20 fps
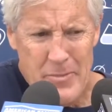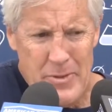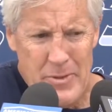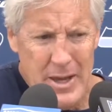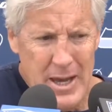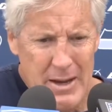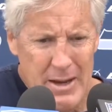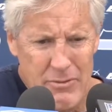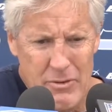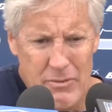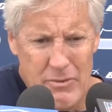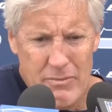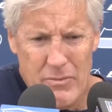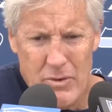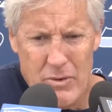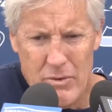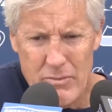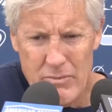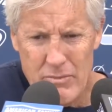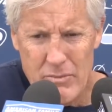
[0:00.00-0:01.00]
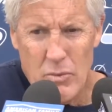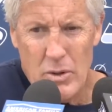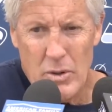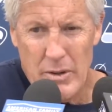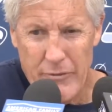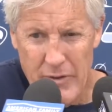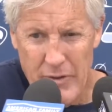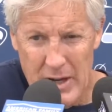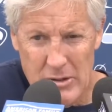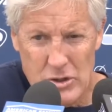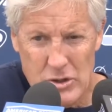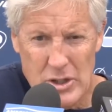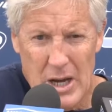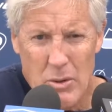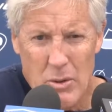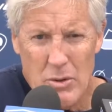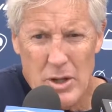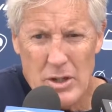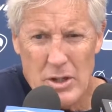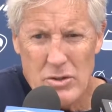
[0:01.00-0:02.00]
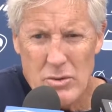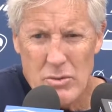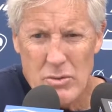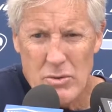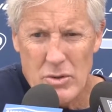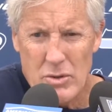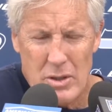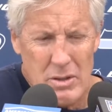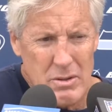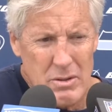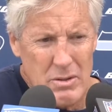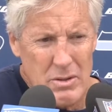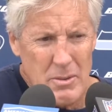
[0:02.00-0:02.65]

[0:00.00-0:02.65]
they have their, their really final shot with us to, to,